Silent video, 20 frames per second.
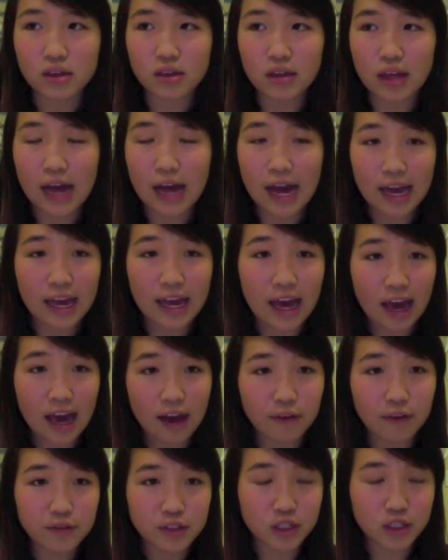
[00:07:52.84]
I
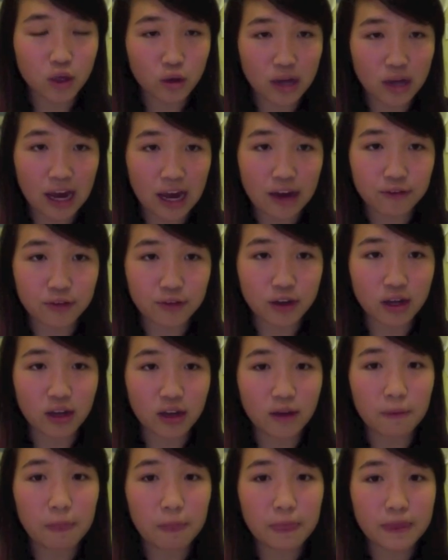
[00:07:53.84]
have to go to
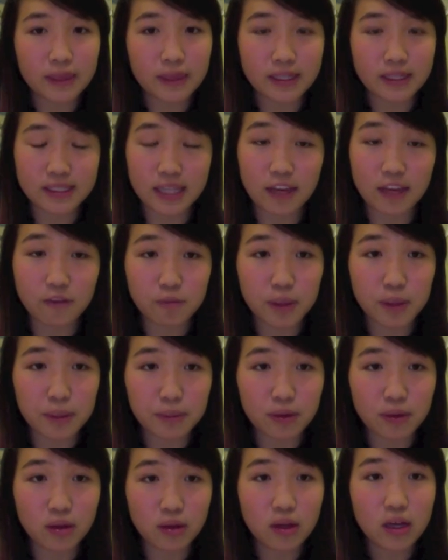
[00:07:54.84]
Africa to save
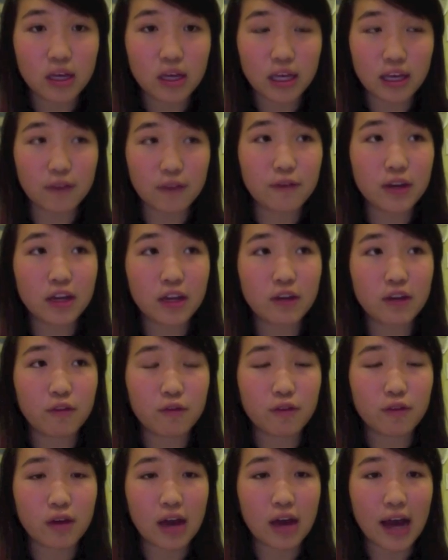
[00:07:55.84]
people, even
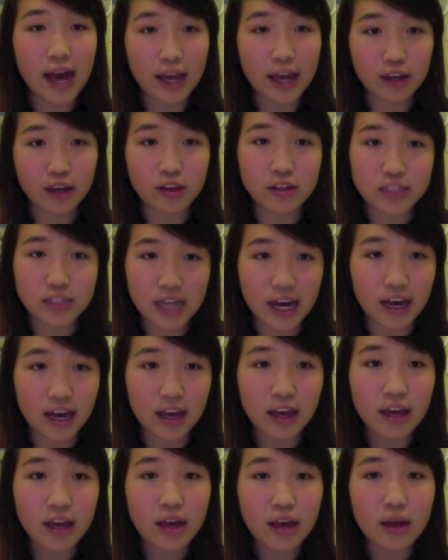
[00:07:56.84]
if I could
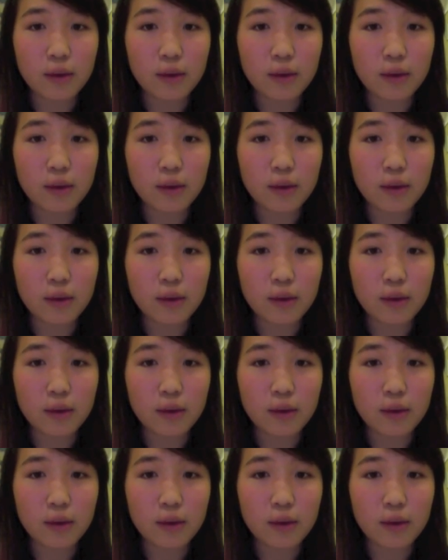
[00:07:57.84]
die,